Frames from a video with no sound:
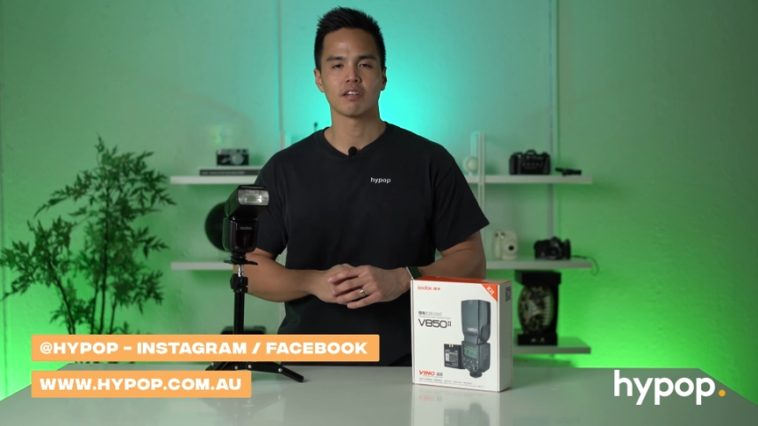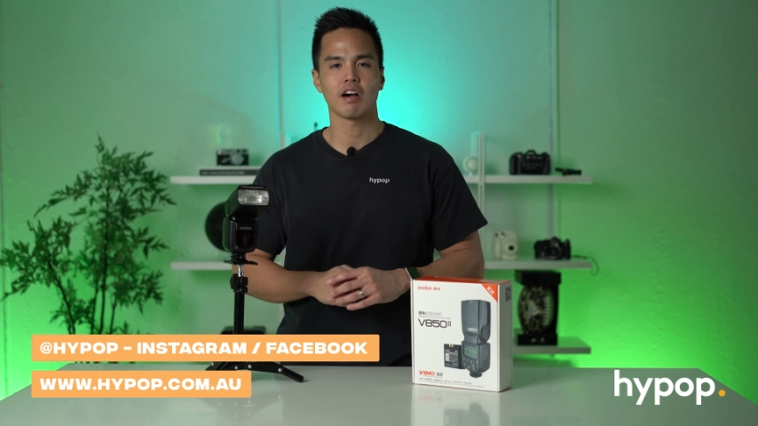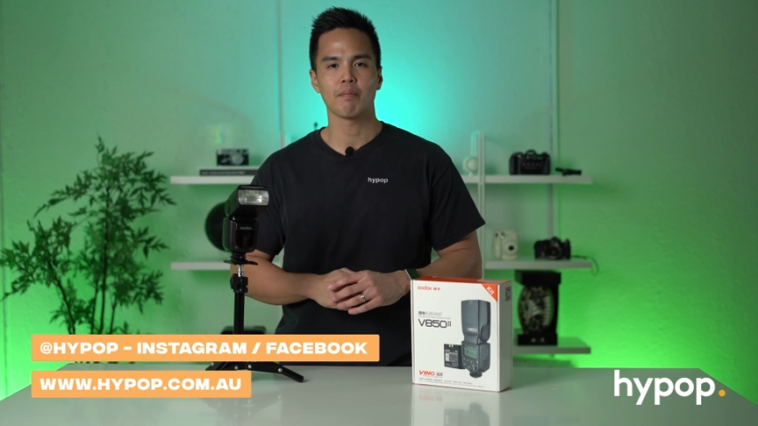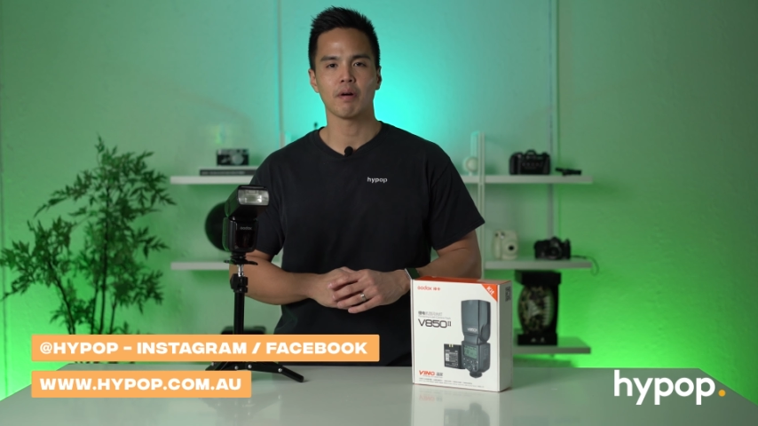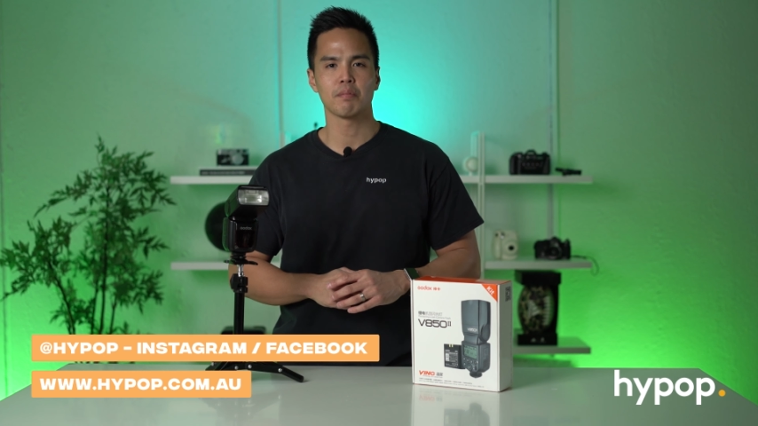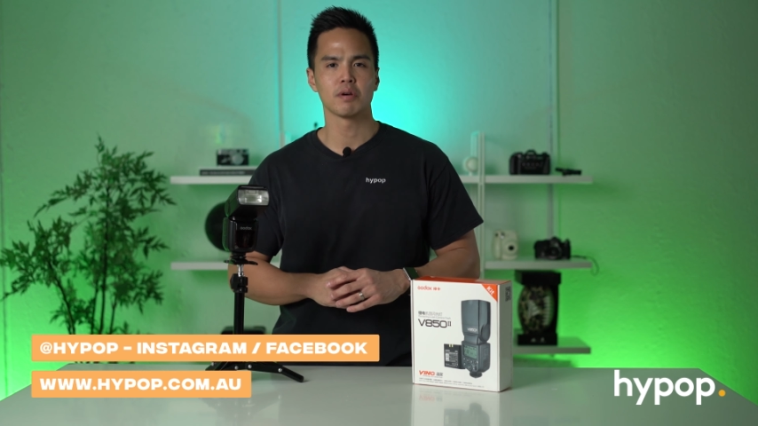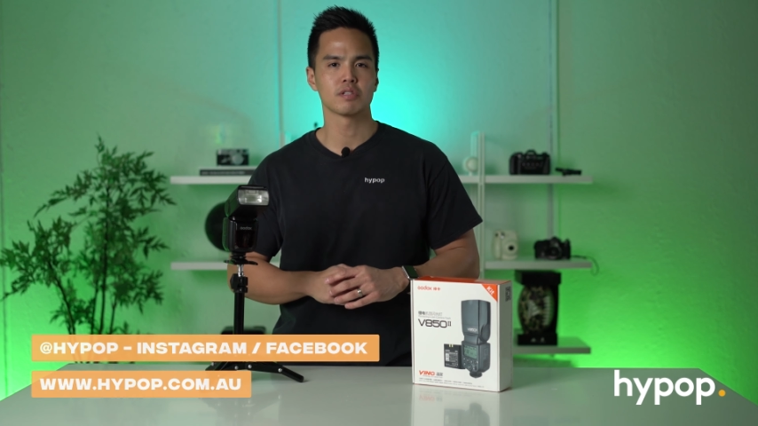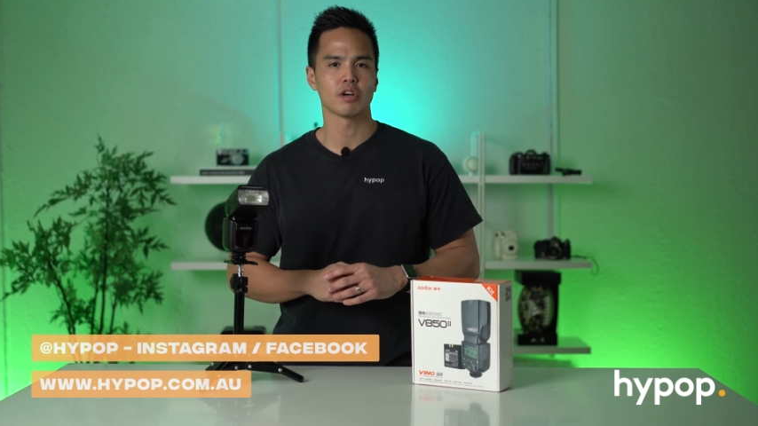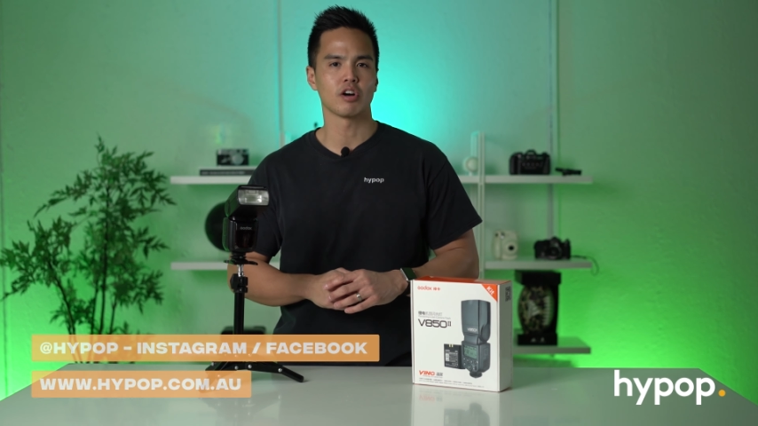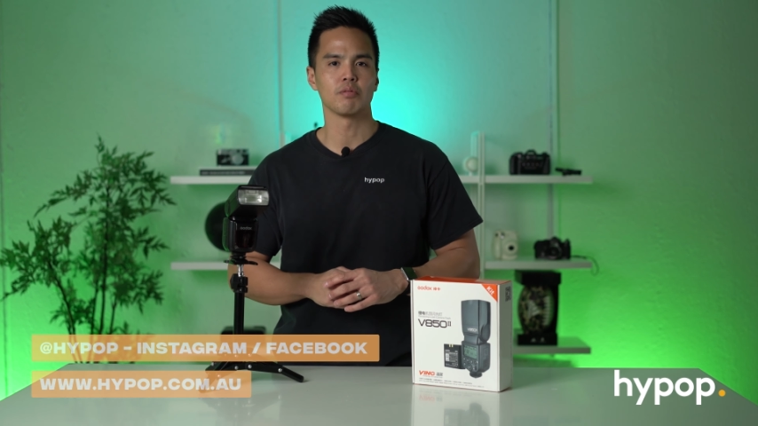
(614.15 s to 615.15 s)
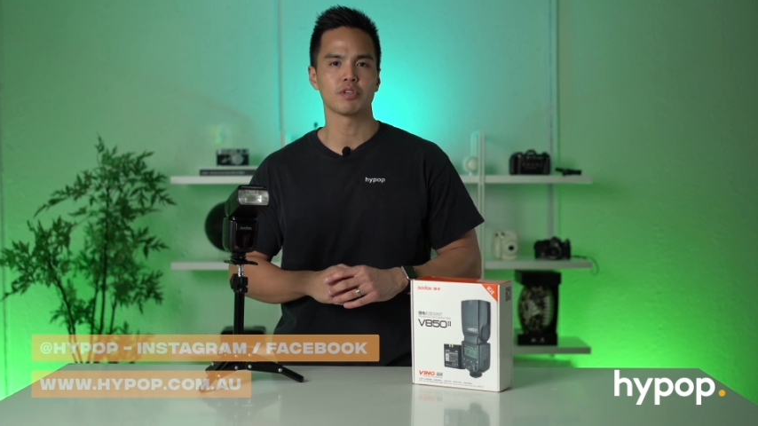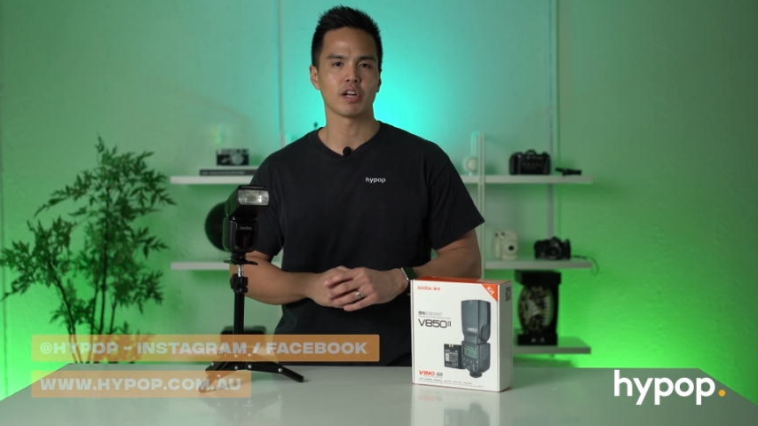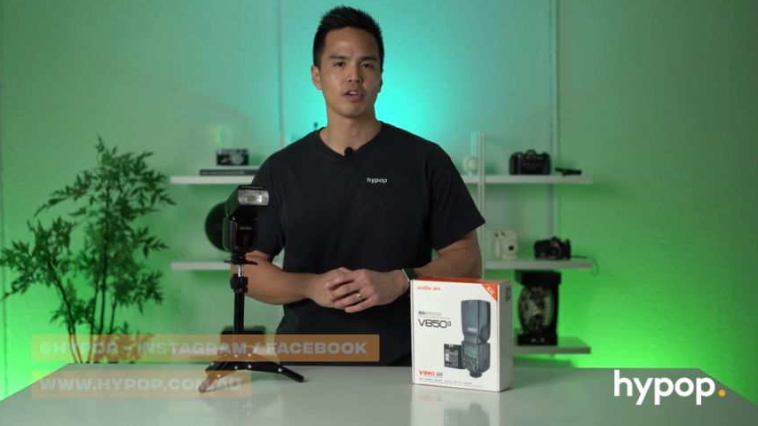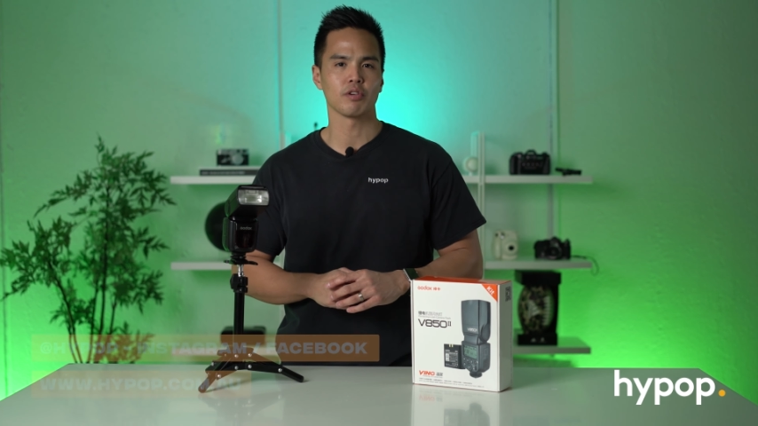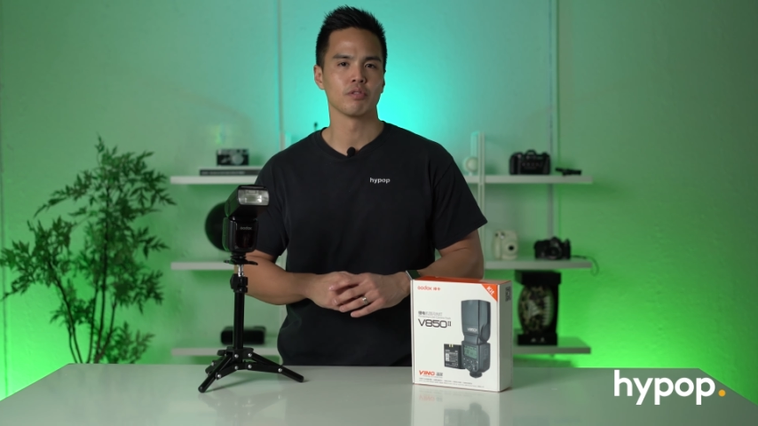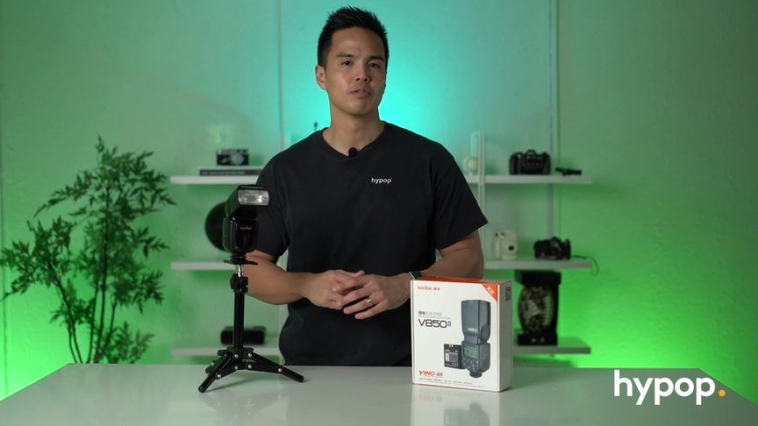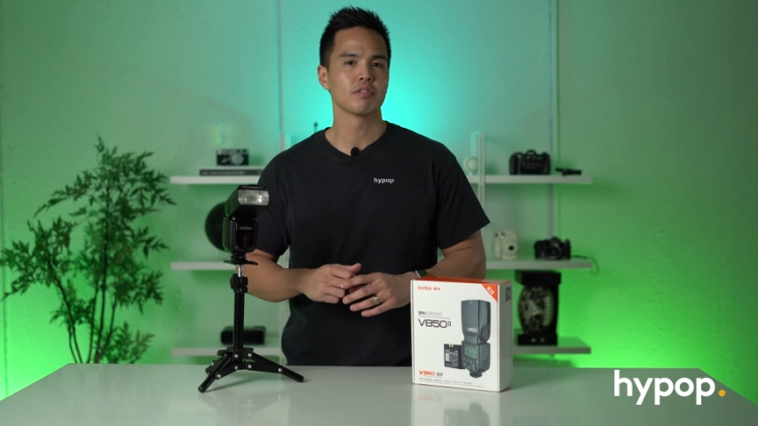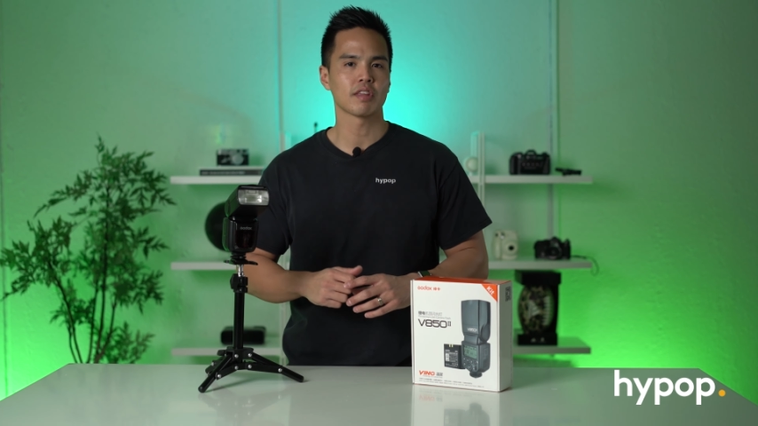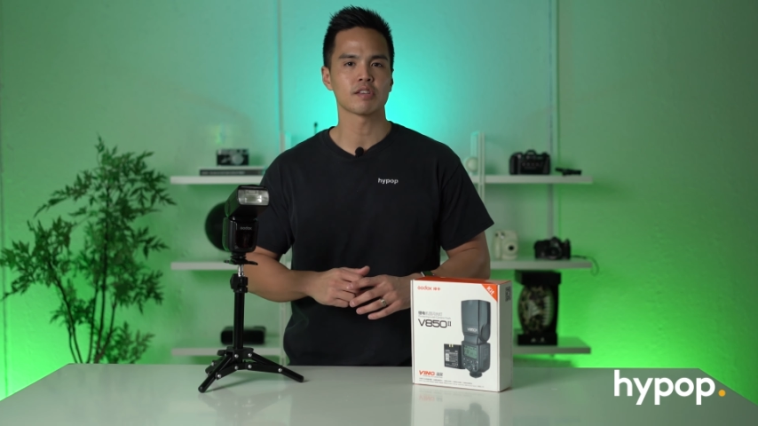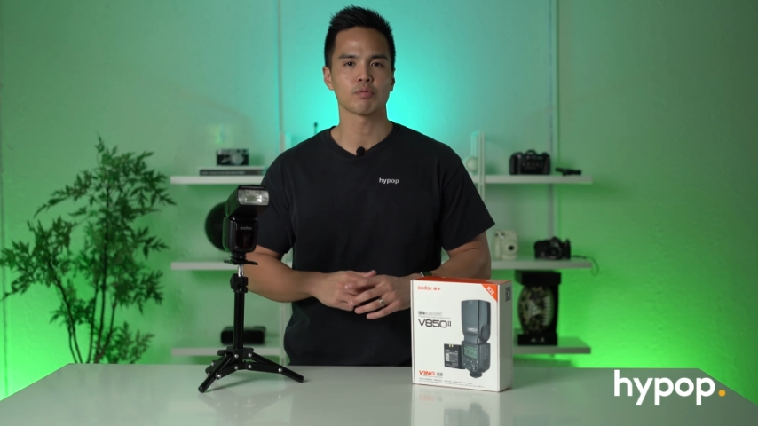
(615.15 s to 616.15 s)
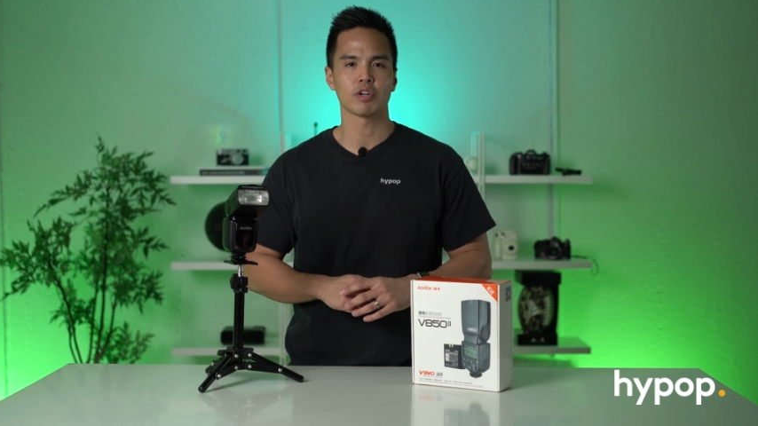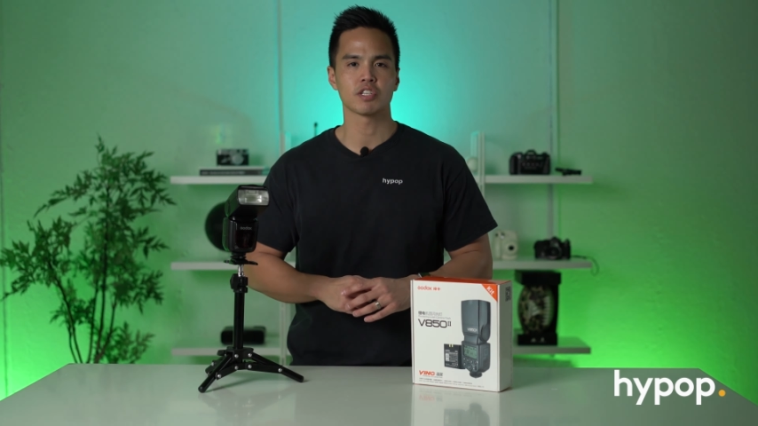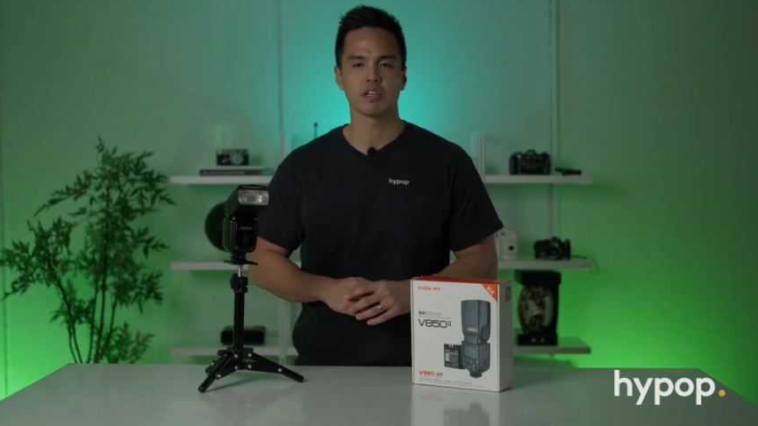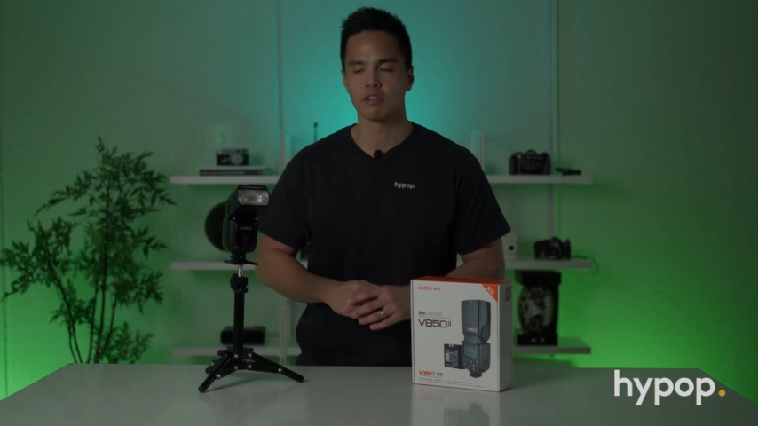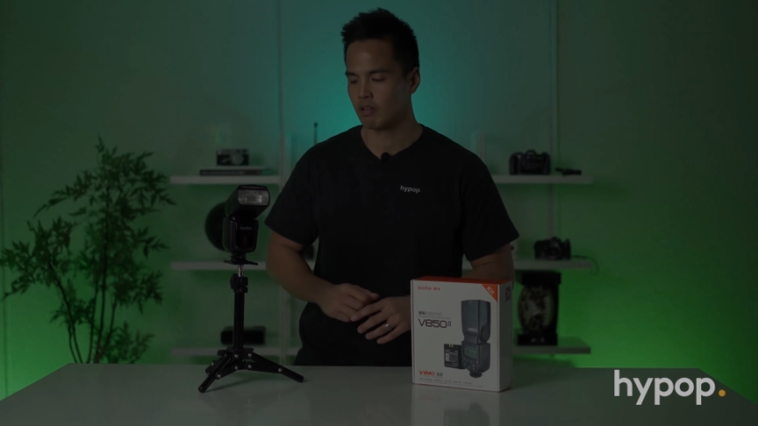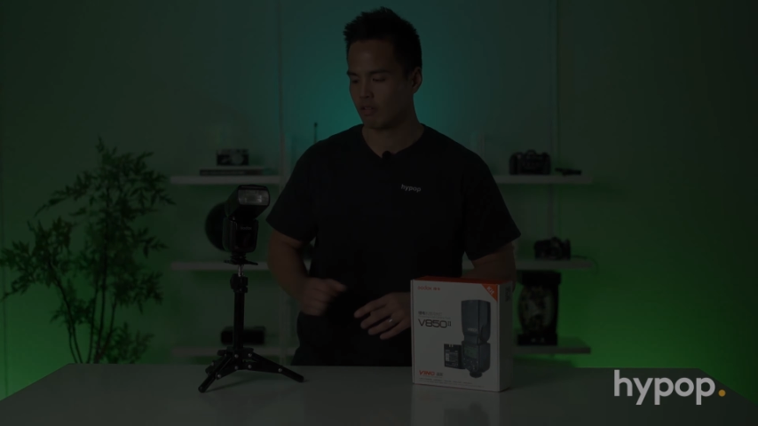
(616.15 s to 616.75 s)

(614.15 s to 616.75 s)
hypop.com.au. Thanks for watching.